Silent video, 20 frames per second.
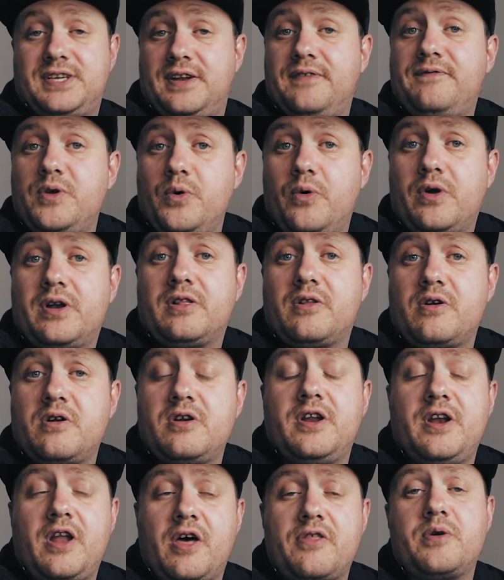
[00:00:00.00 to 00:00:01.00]
And if you want to learn
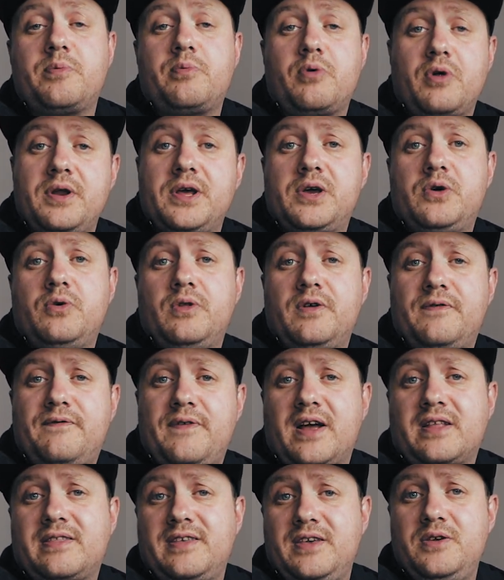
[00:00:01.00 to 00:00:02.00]
another pretty cool
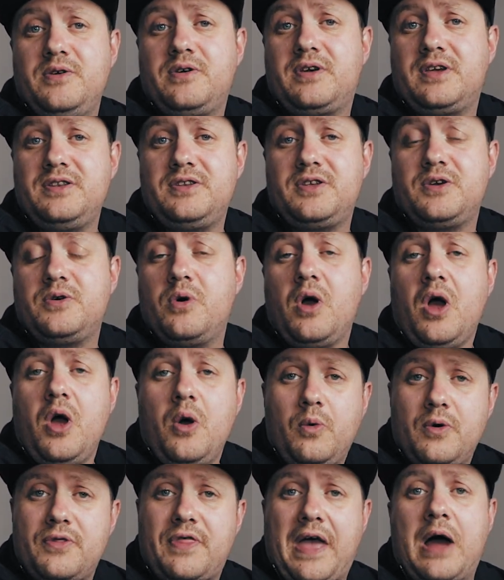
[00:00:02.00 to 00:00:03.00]
effect that you can do
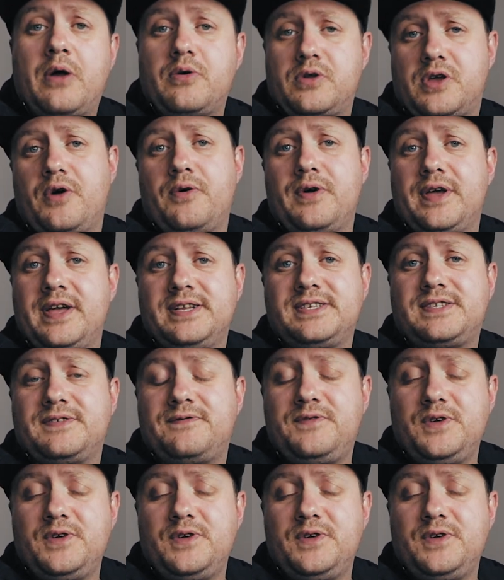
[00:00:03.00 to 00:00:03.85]
without going into